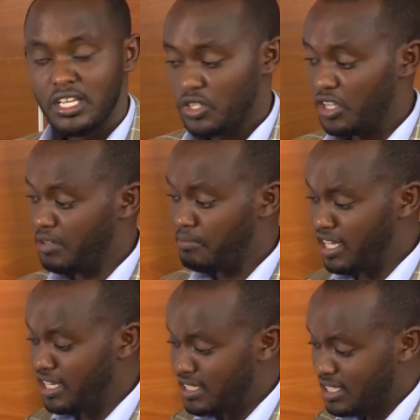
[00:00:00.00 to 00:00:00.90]
So it
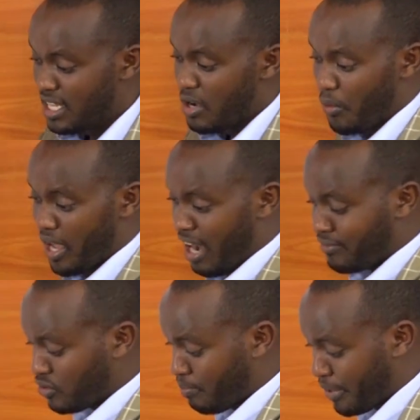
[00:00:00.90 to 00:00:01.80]
means we
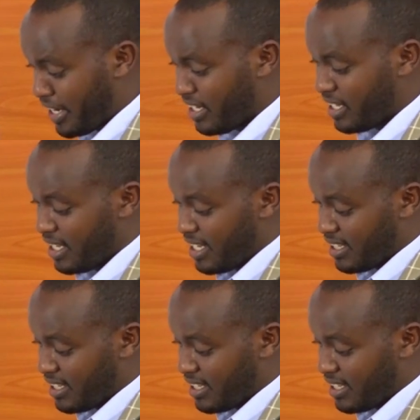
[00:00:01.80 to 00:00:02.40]
have to bring